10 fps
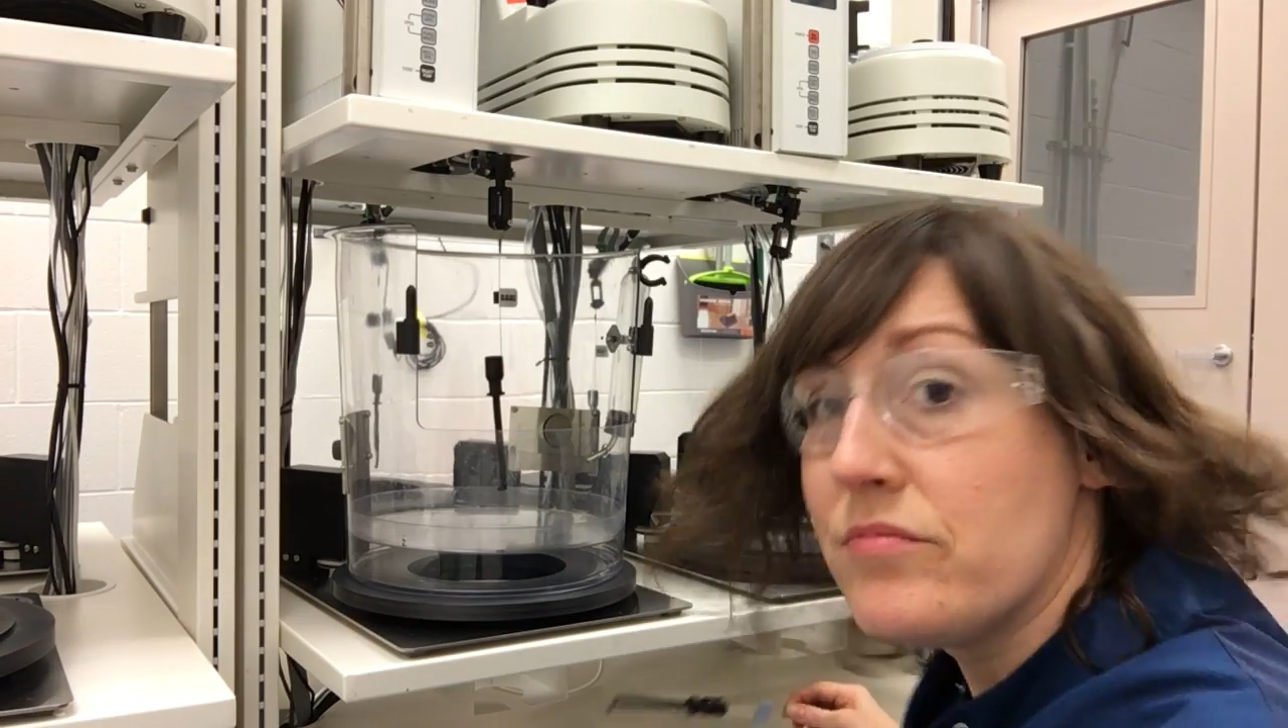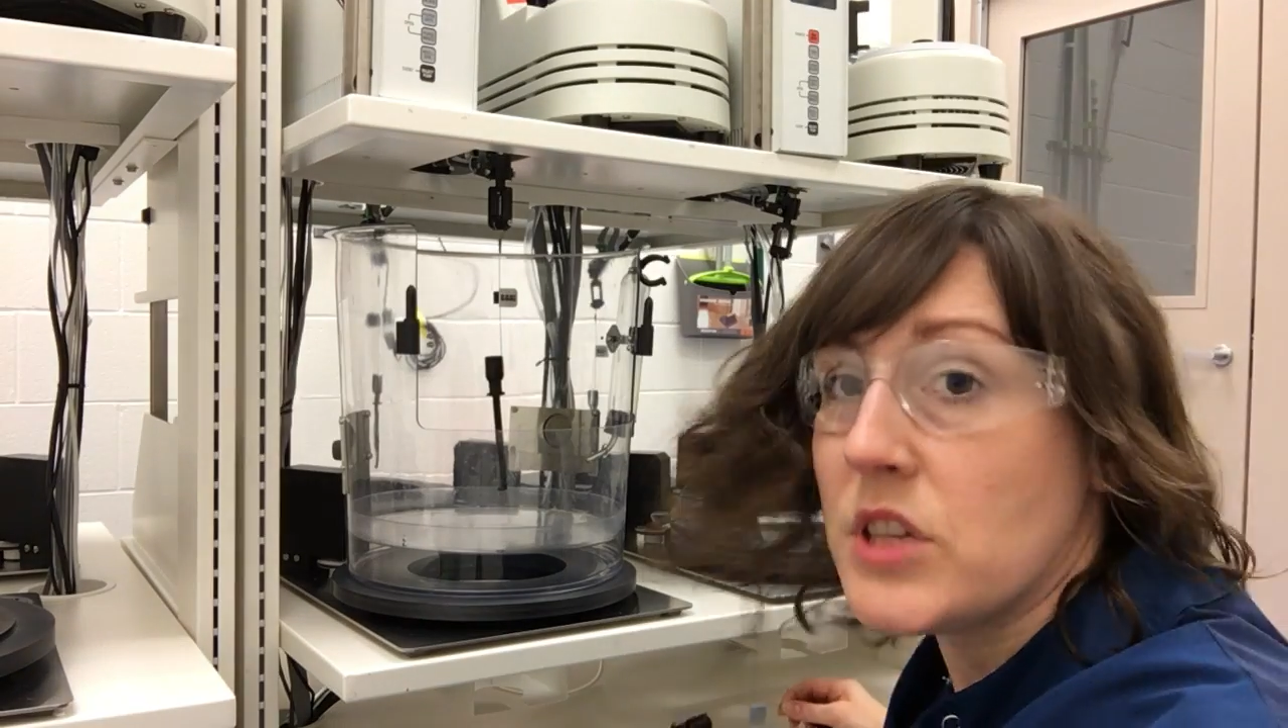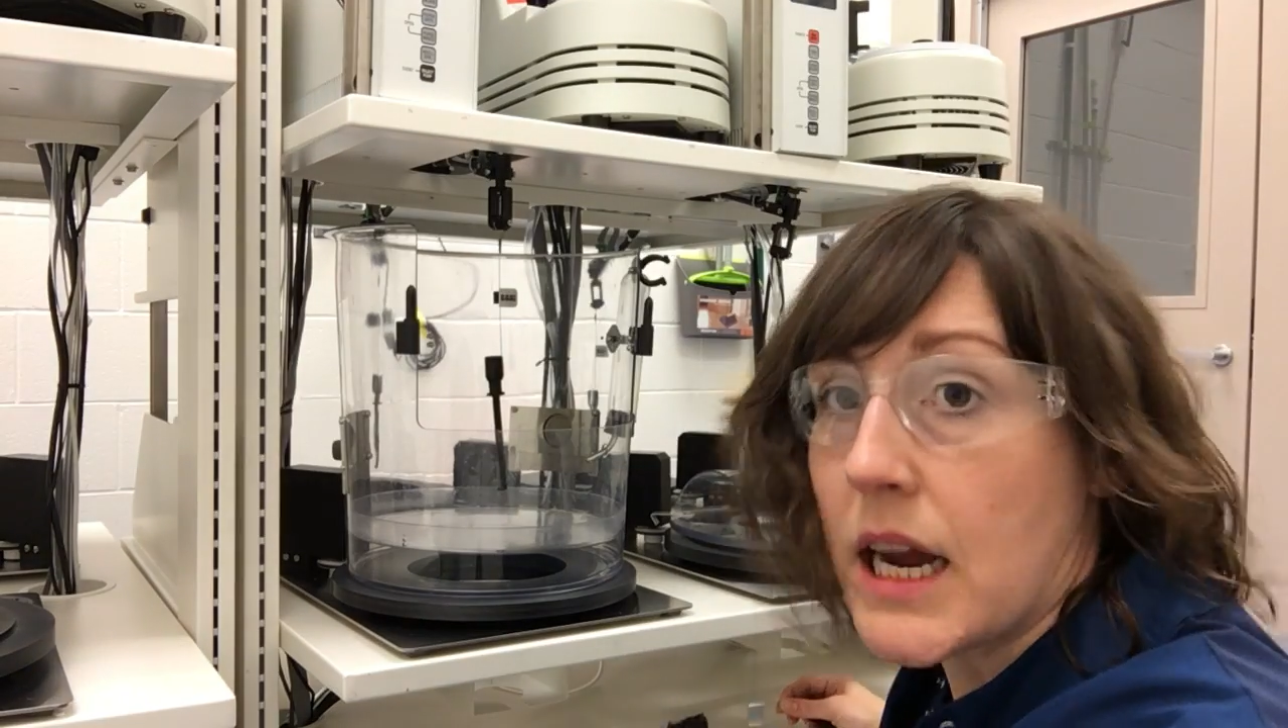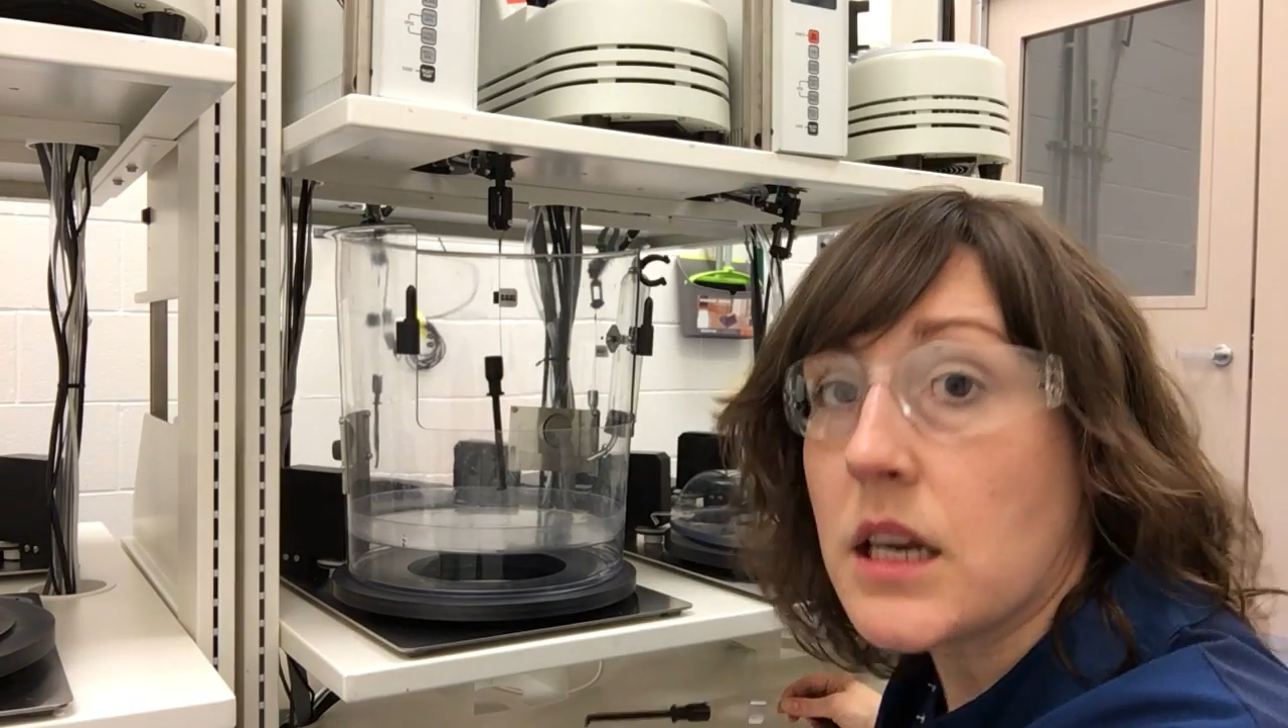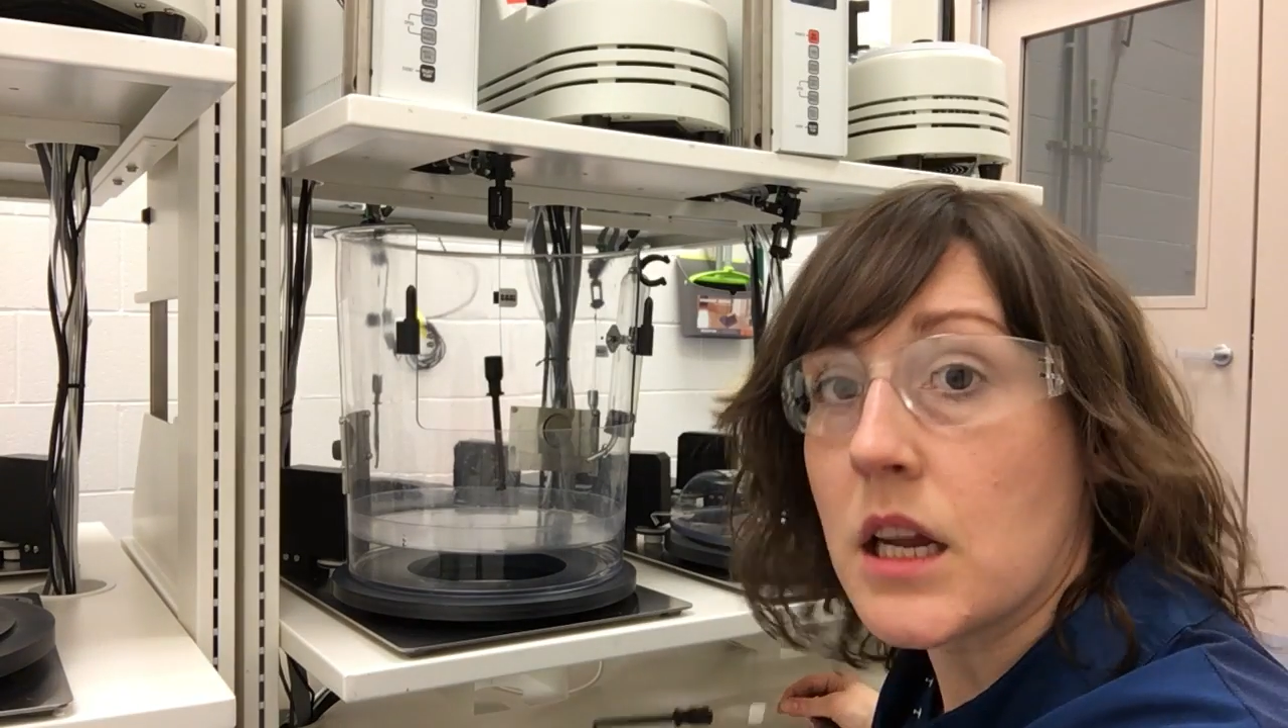
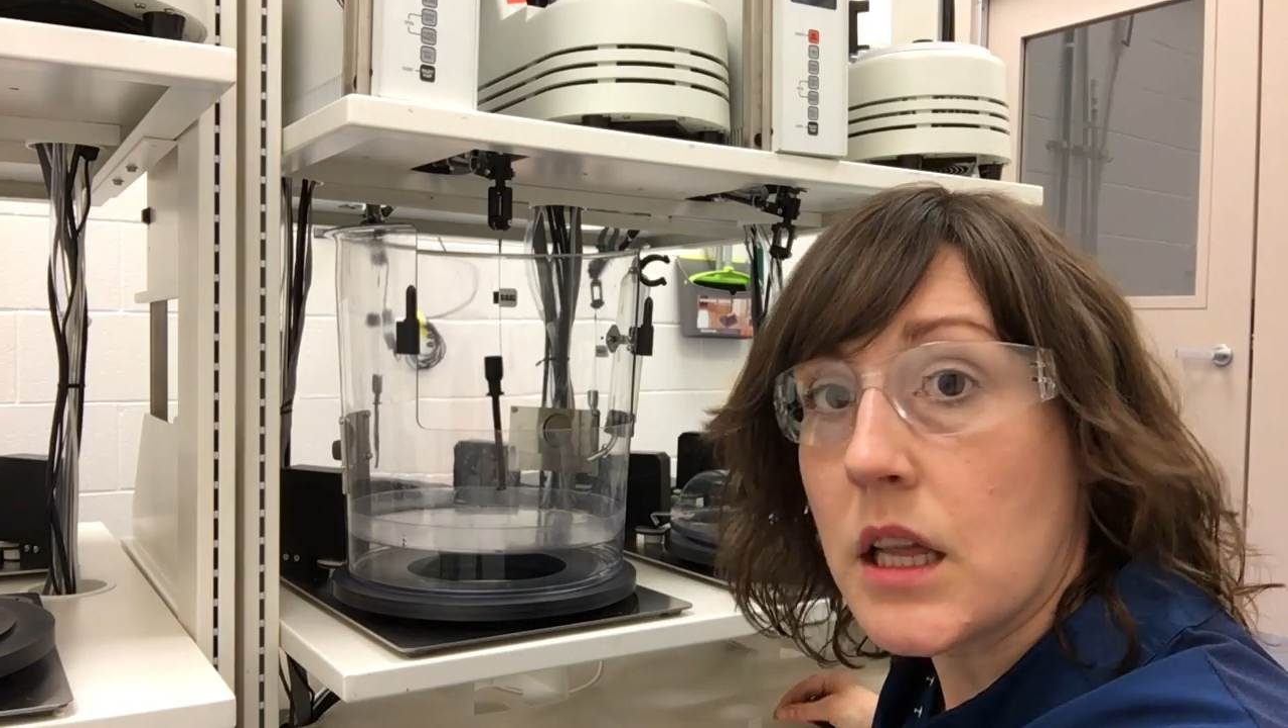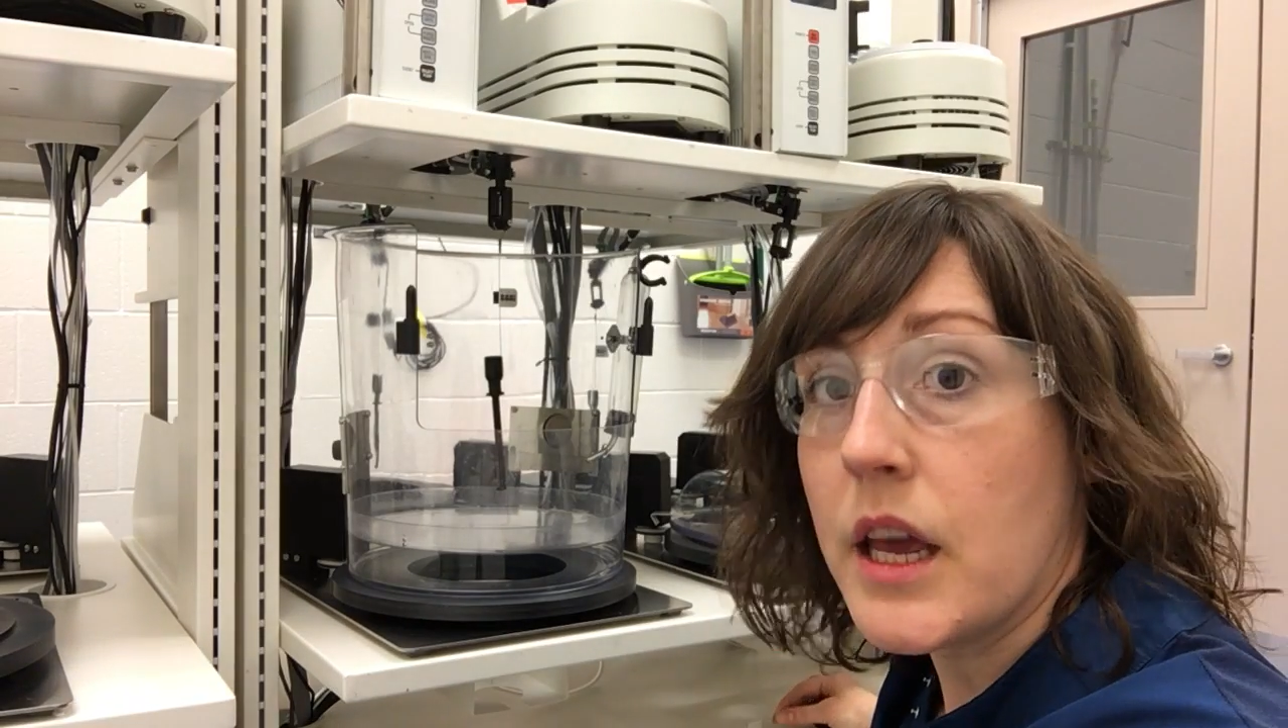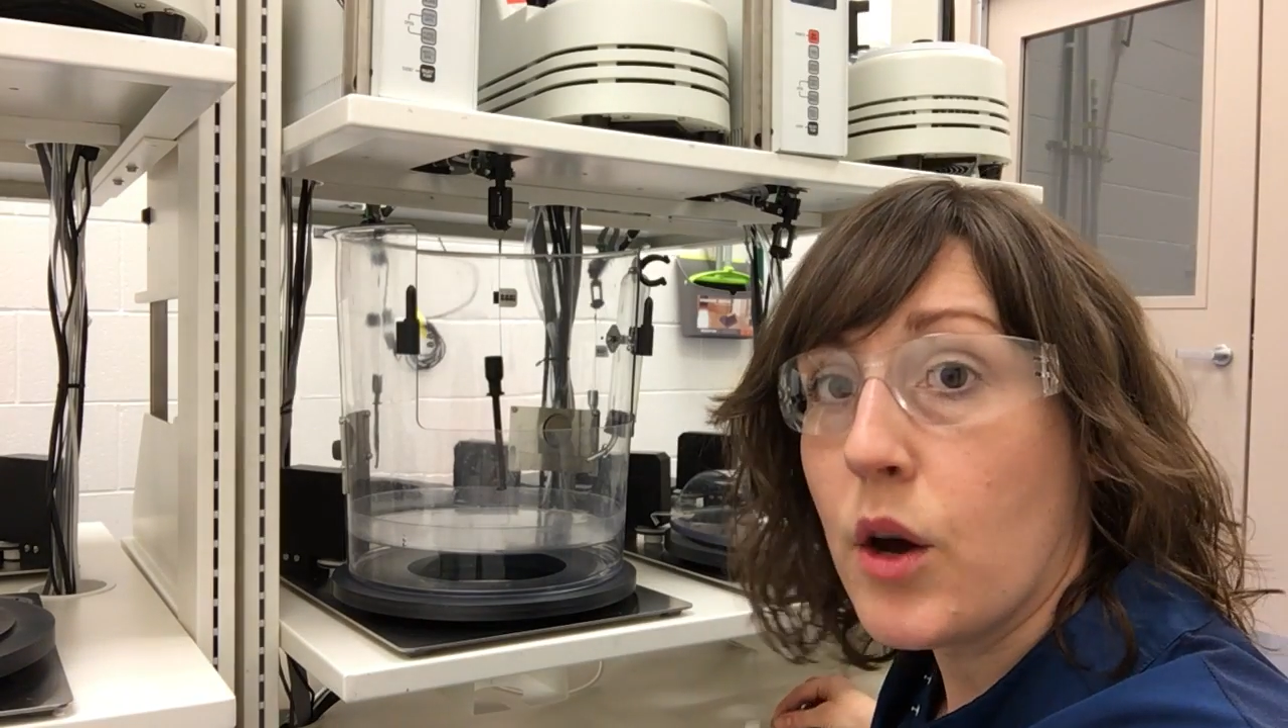technically